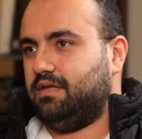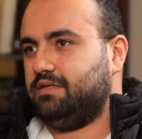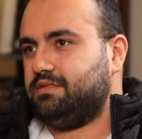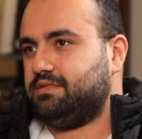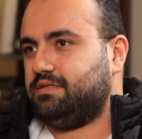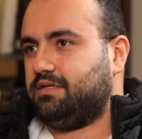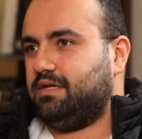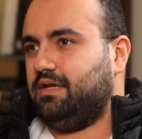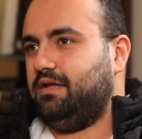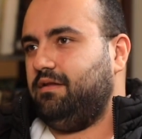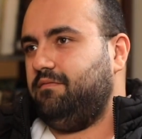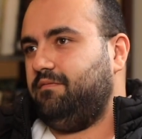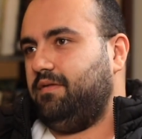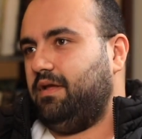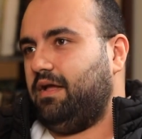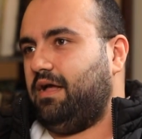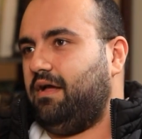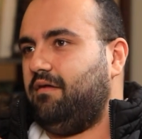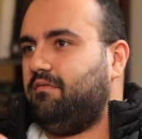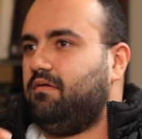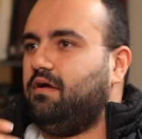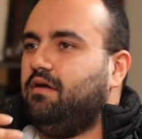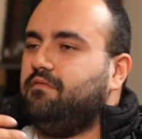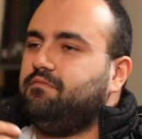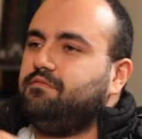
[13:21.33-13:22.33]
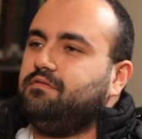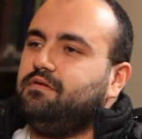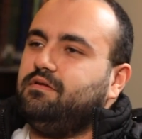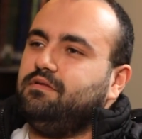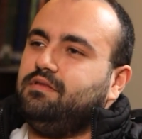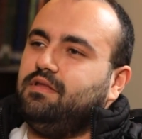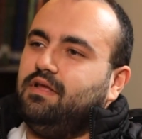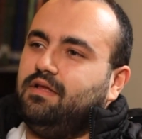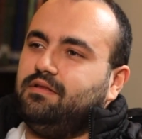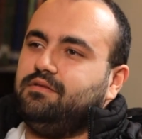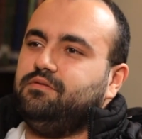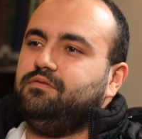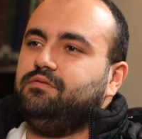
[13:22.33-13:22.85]
scale we have. After
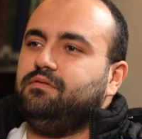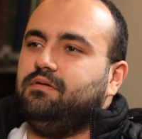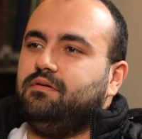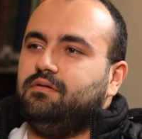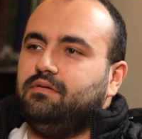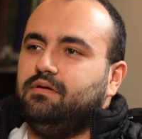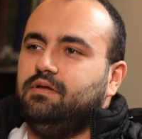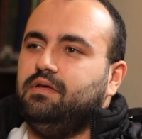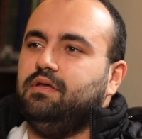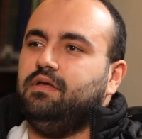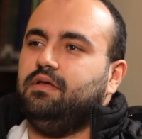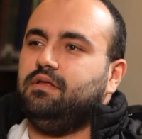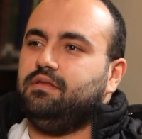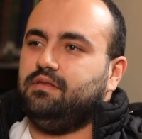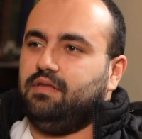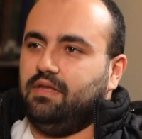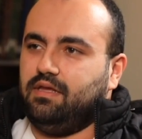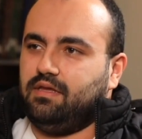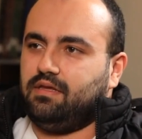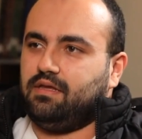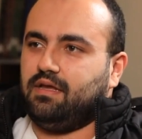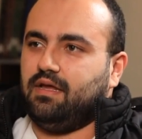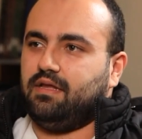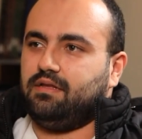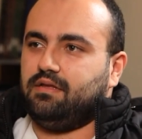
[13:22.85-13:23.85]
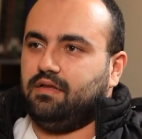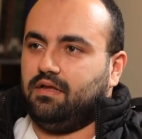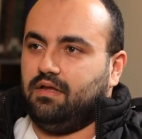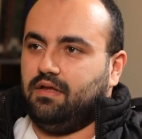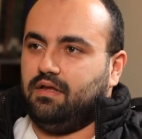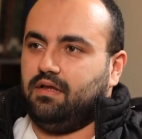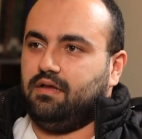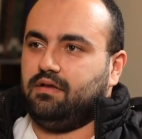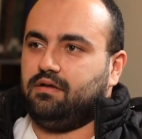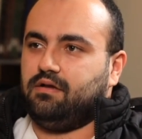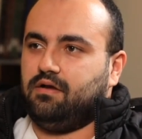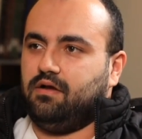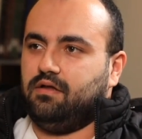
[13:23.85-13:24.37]
that, you know, they
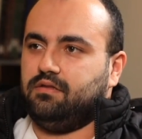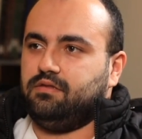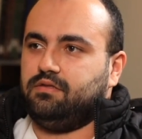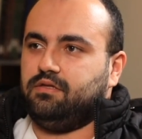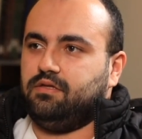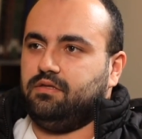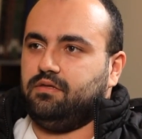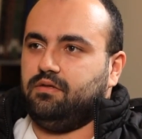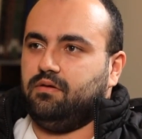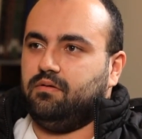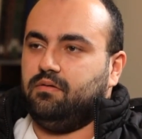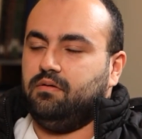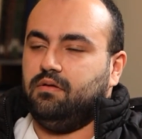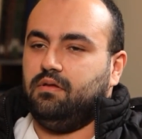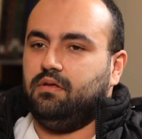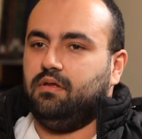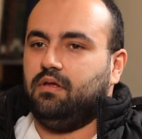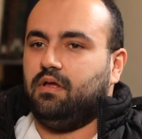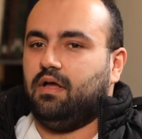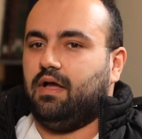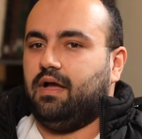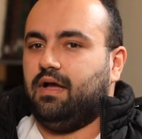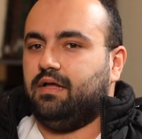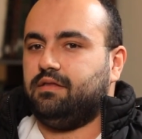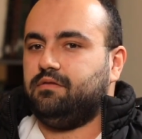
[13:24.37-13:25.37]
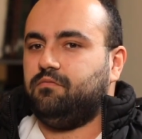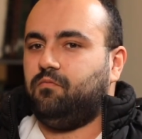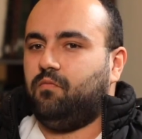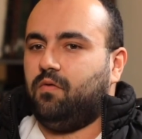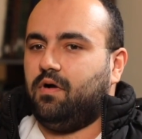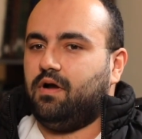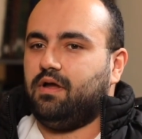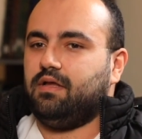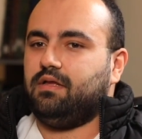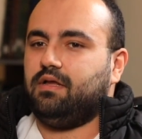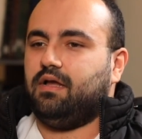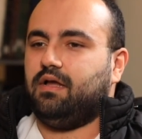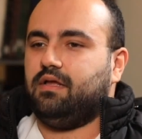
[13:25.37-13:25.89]
can continue. And
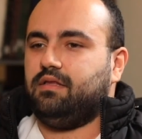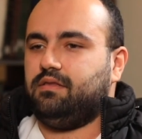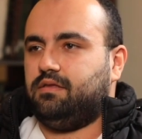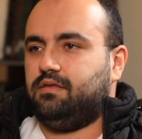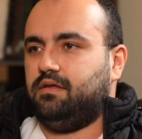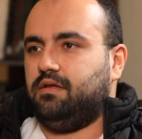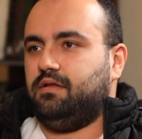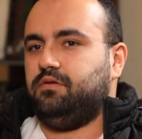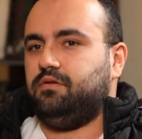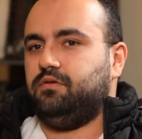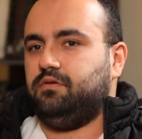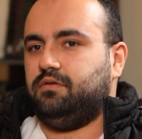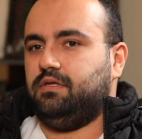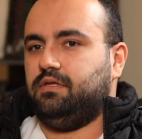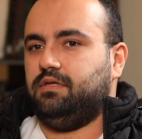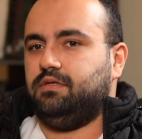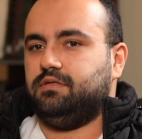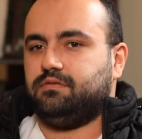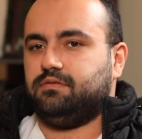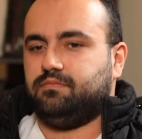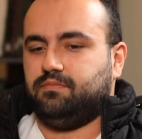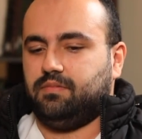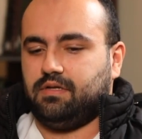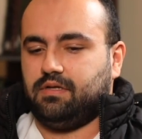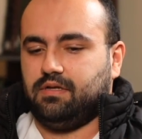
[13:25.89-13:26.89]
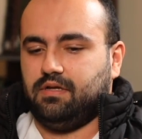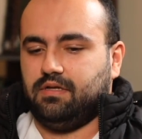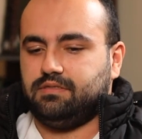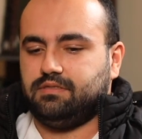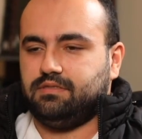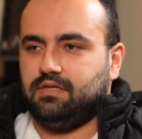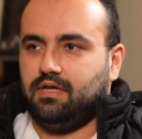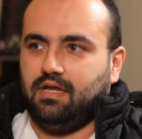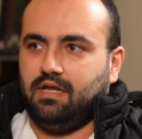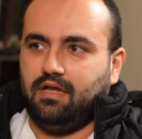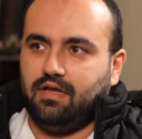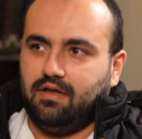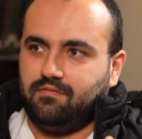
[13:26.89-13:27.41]
why I tell you this? Because
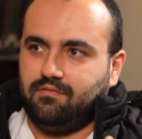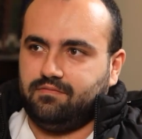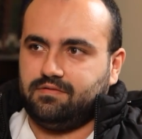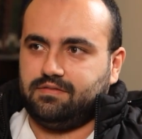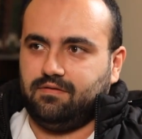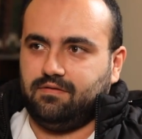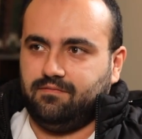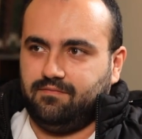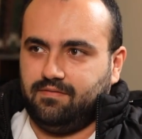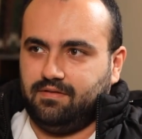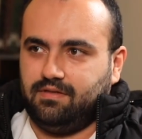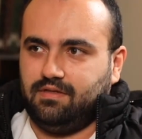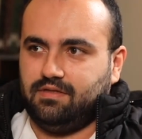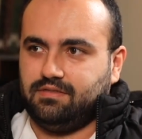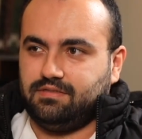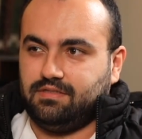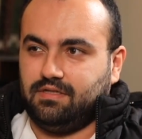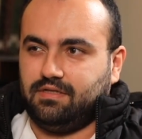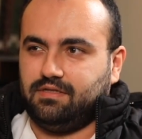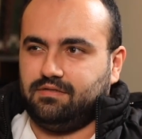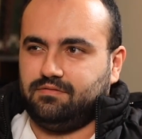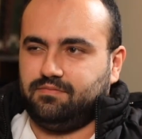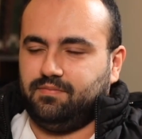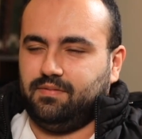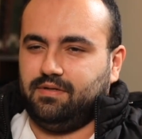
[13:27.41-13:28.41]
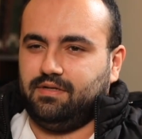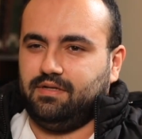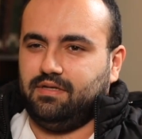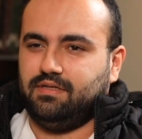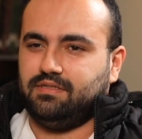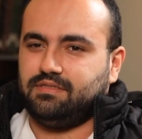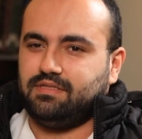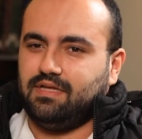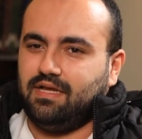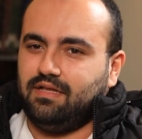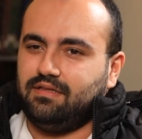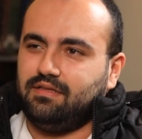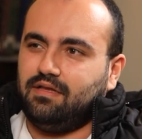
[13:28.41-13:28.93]
I have 7 years
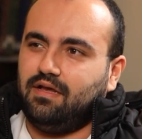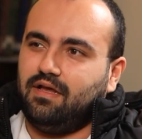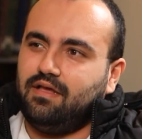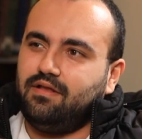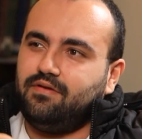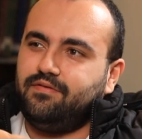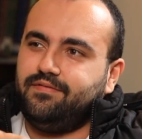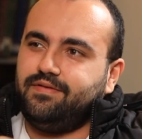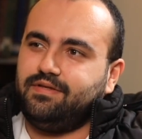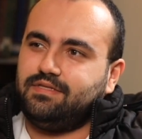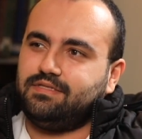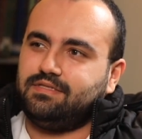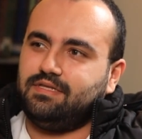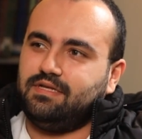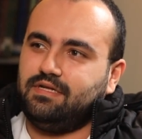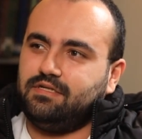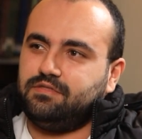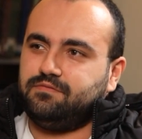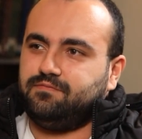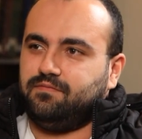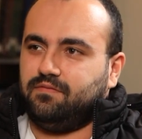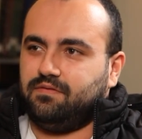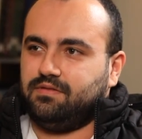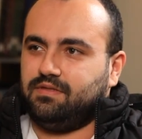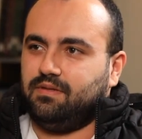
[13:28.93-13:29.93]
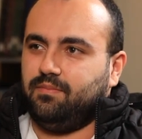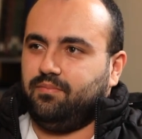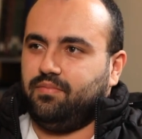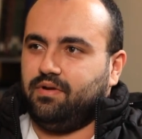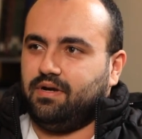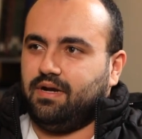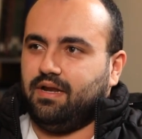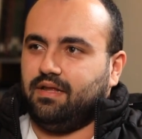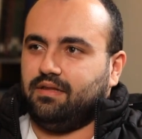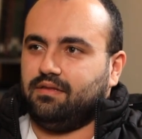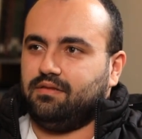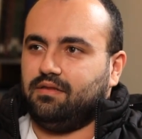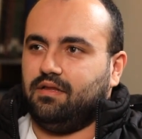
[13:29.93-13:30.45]
experience and I research for the
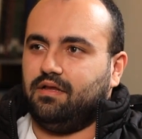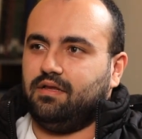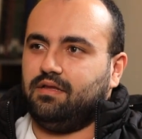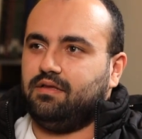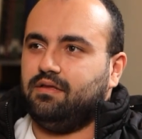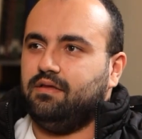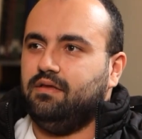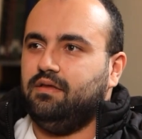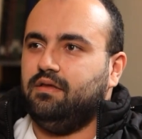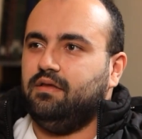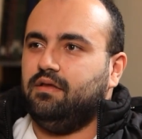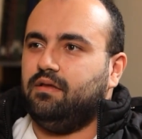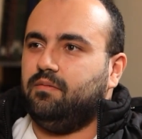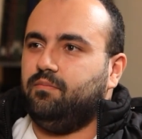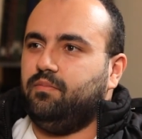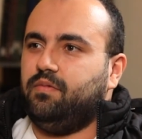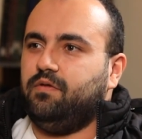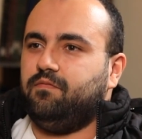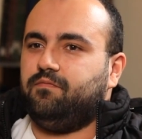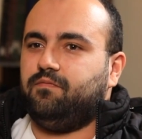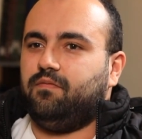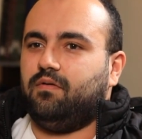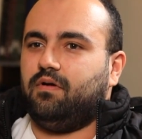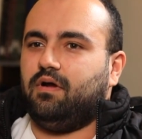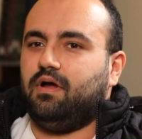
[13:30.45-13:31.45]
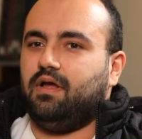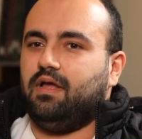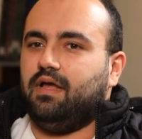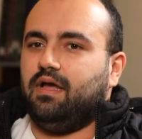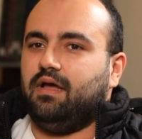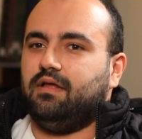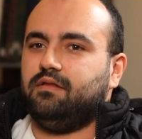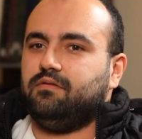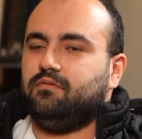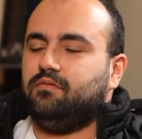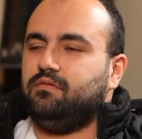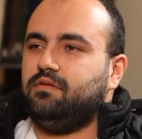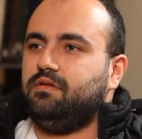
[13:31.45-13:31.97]
brand. Like before I
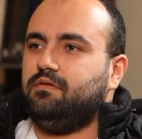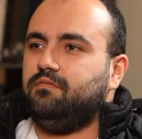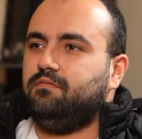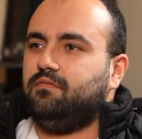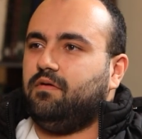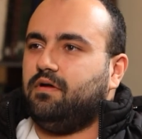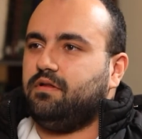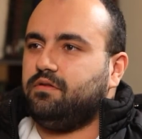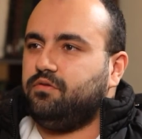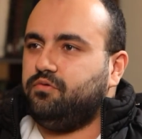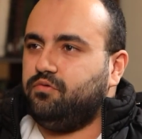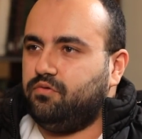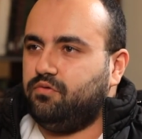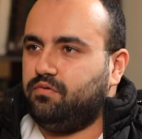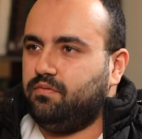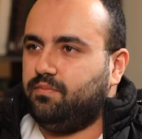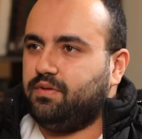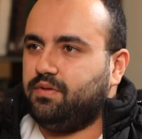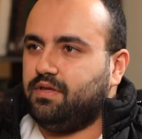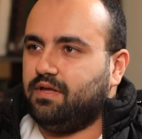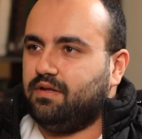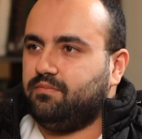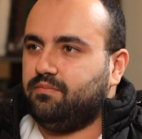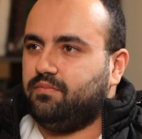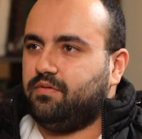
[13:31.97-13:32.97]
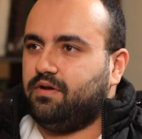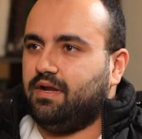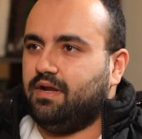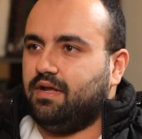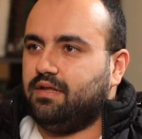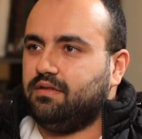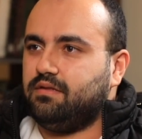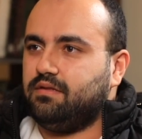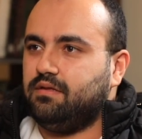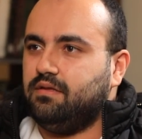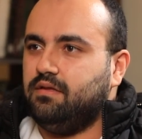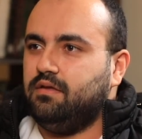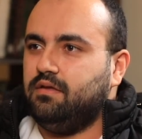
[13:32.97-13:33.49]
had only one European brand